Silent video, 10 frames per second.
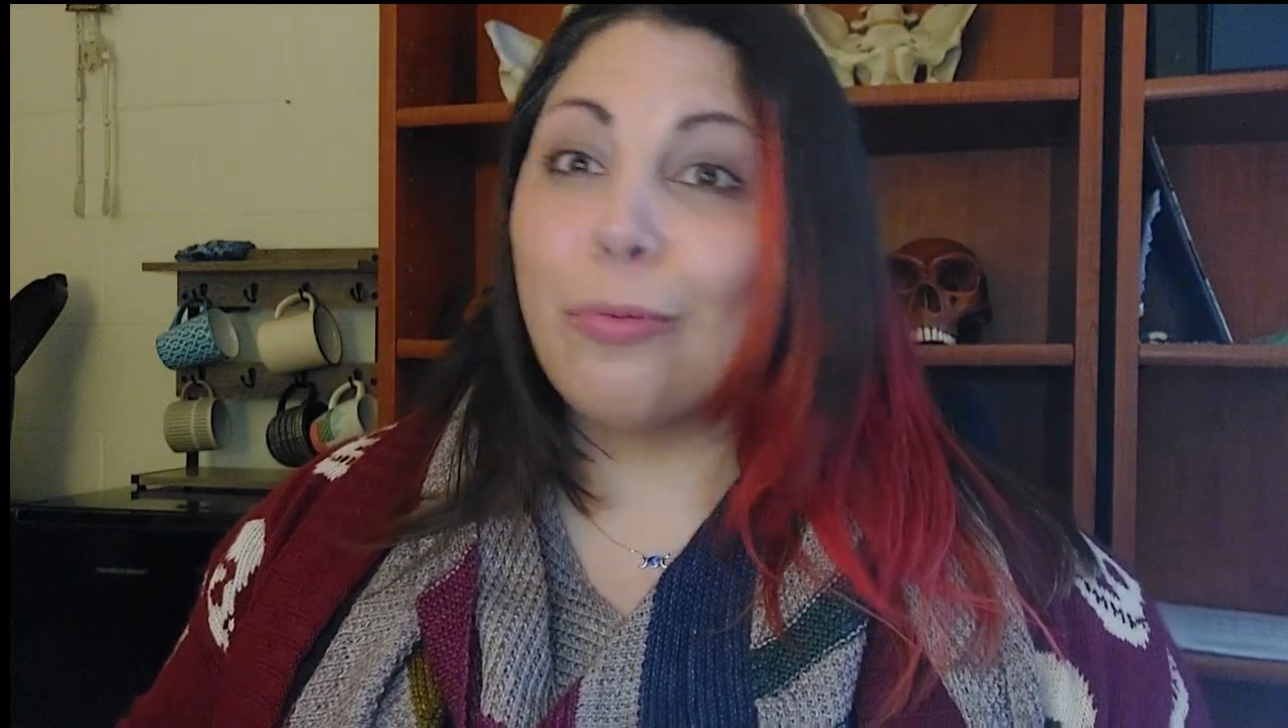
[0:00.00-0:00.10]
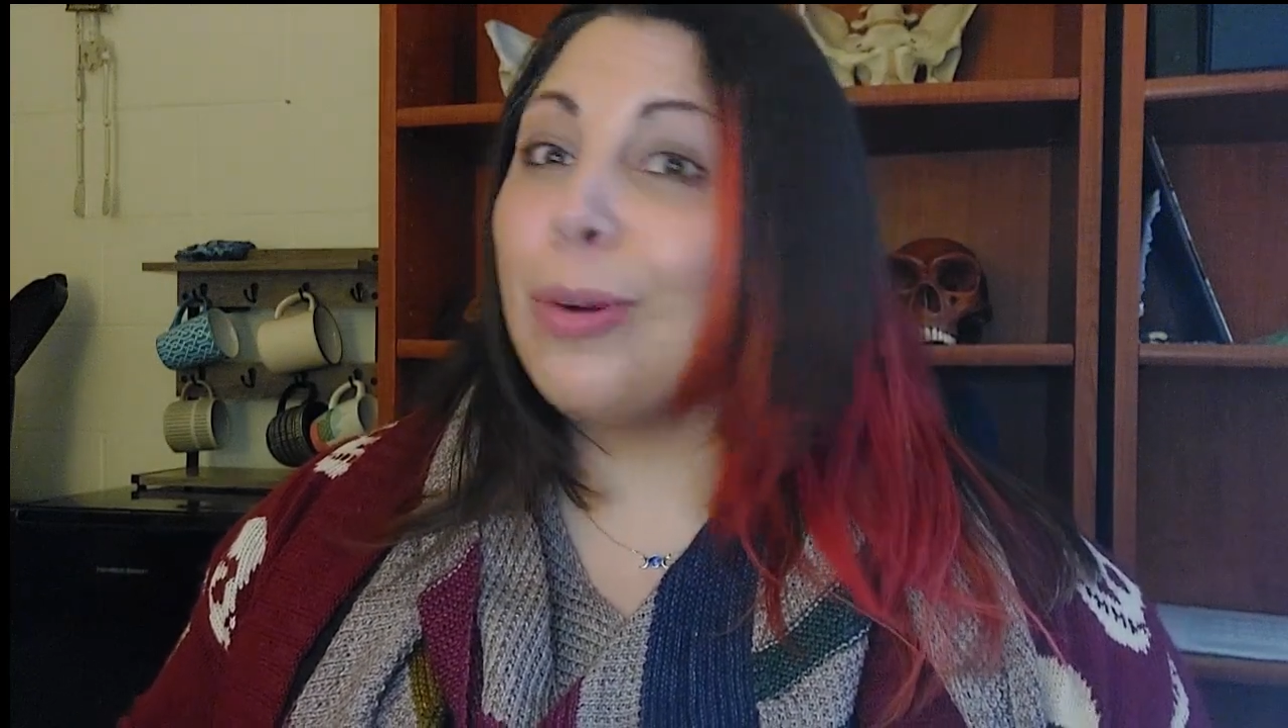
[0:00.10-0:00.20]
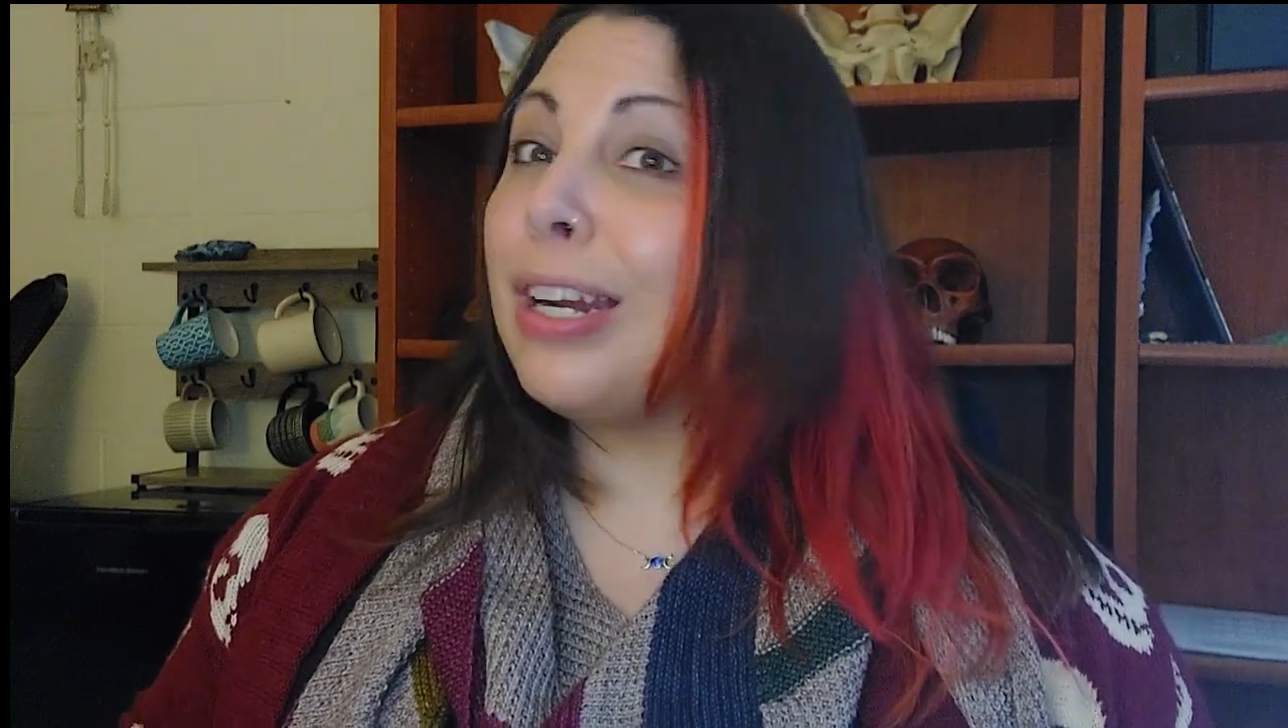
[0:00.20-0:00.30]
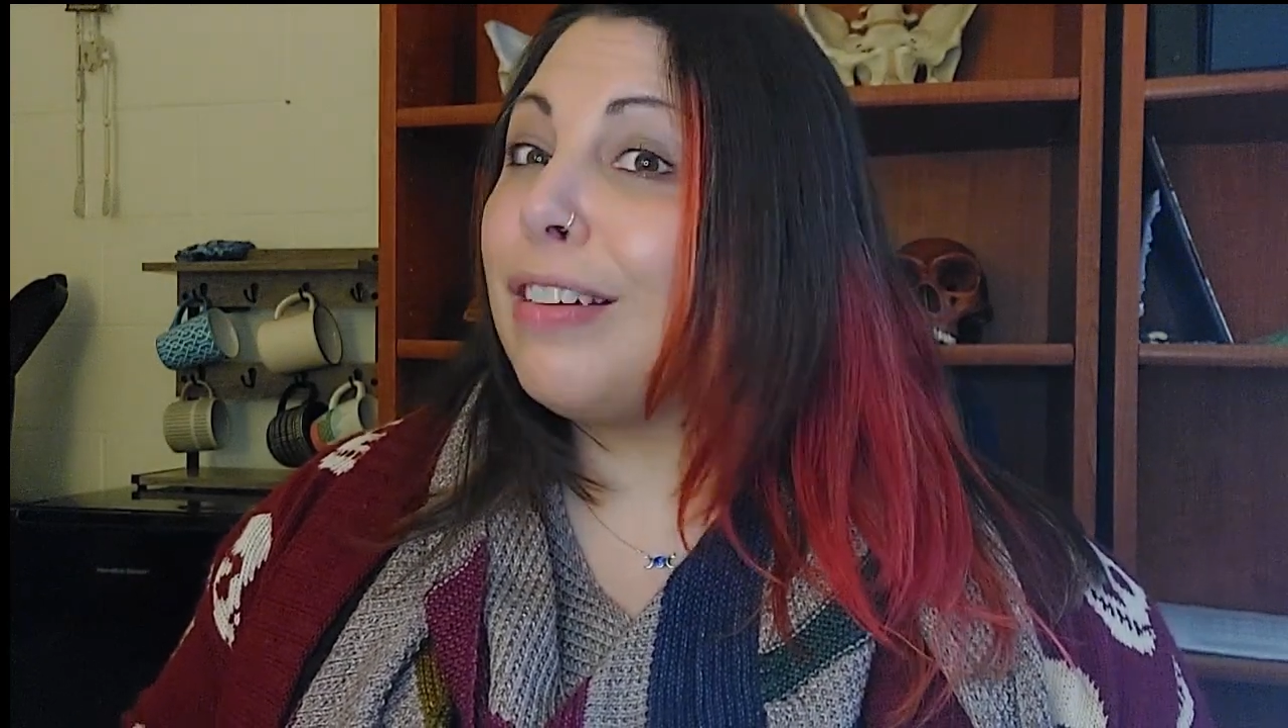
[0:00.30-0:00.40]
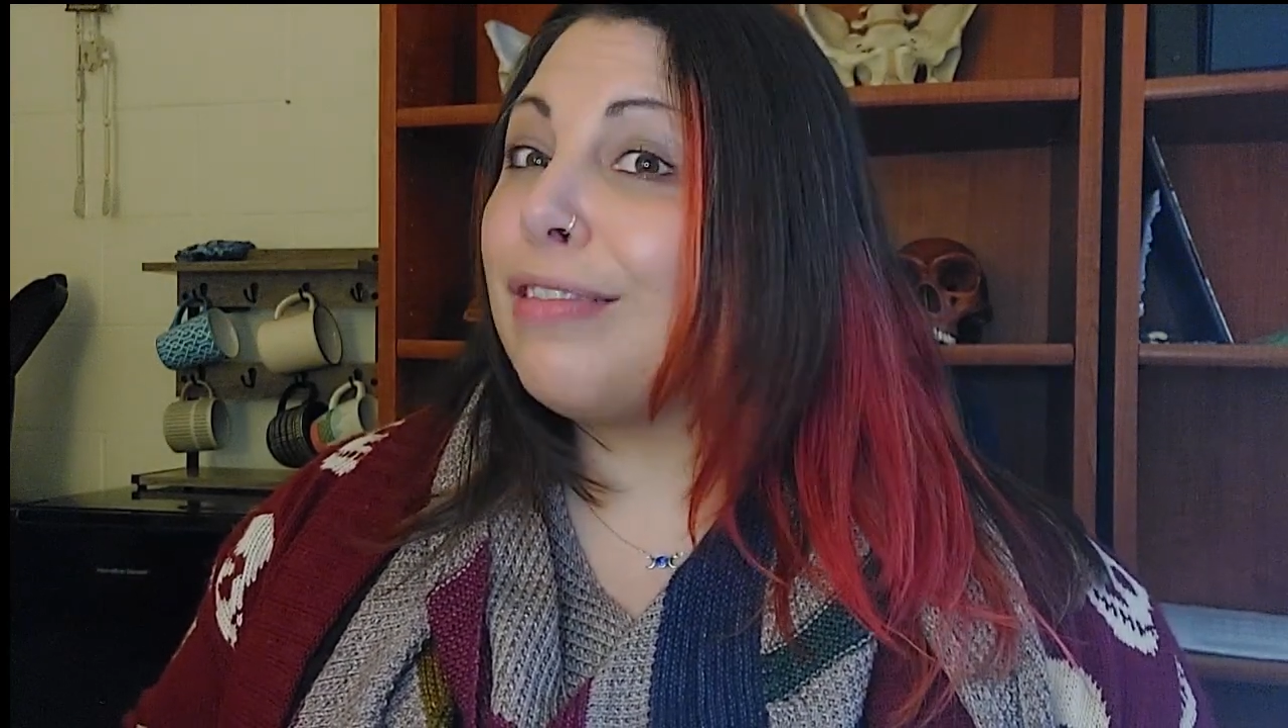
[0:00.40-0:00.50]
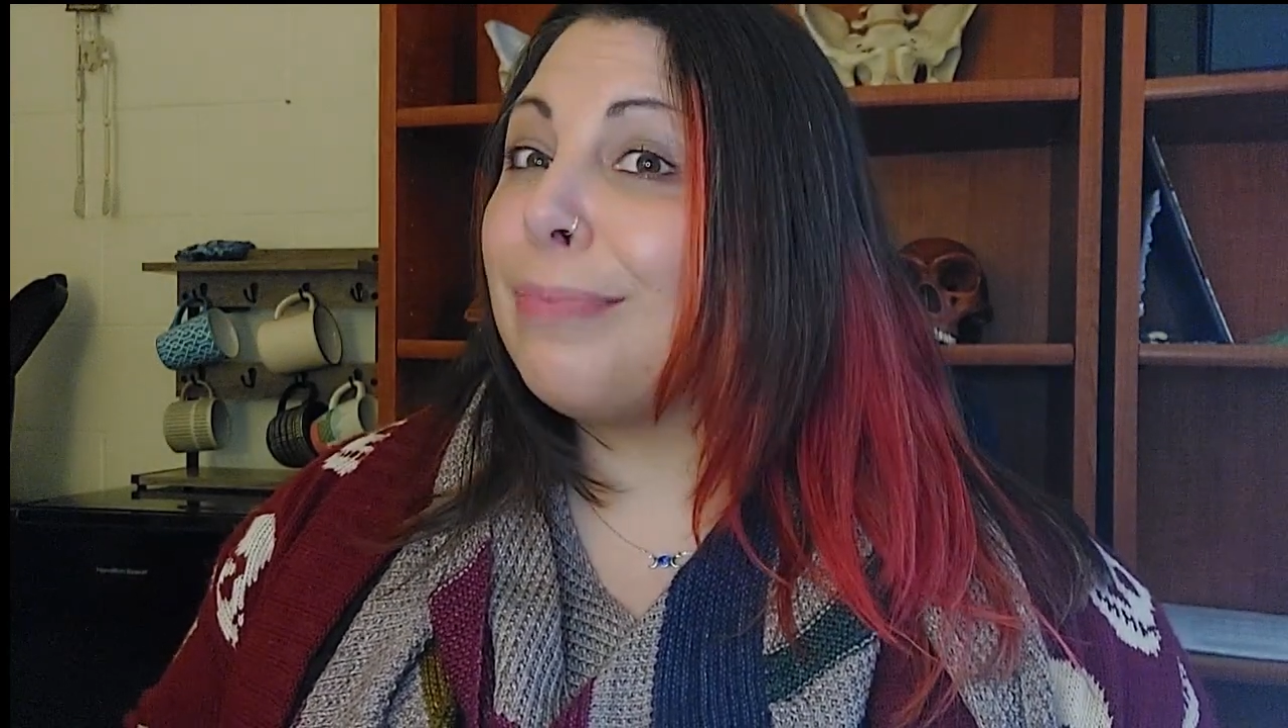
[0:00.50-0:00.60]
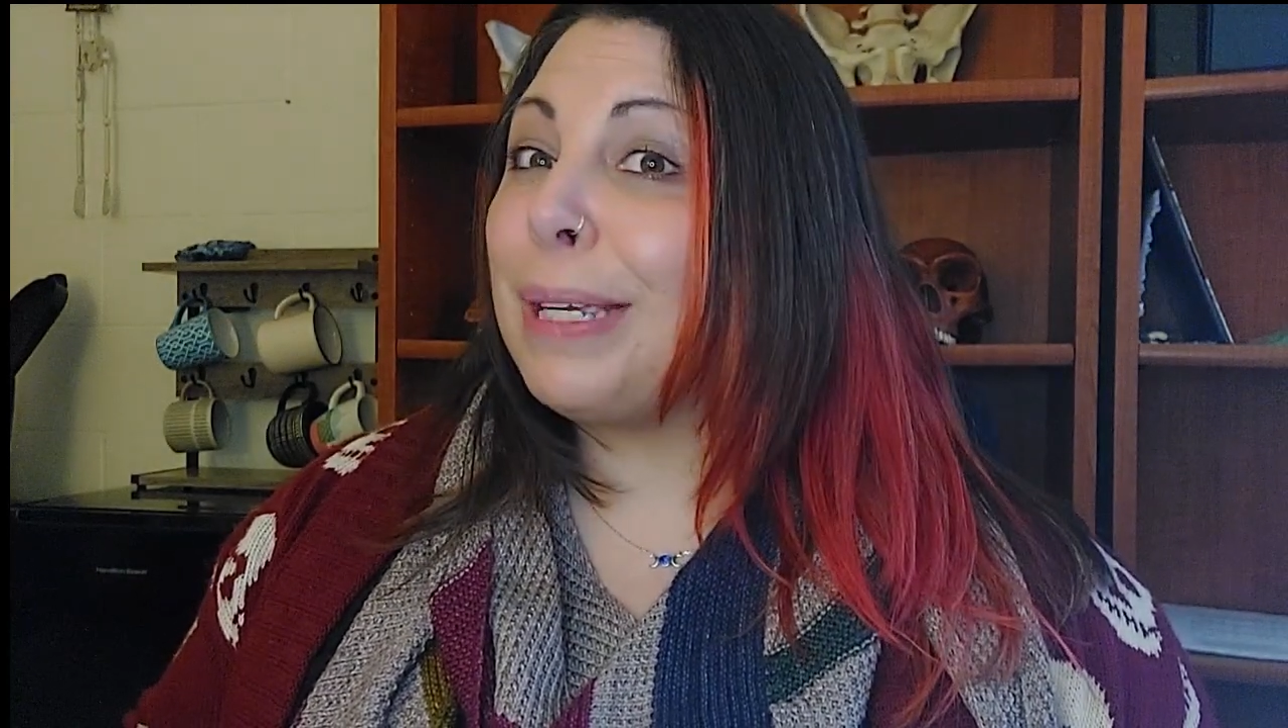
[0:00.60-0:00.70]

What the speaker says: rid of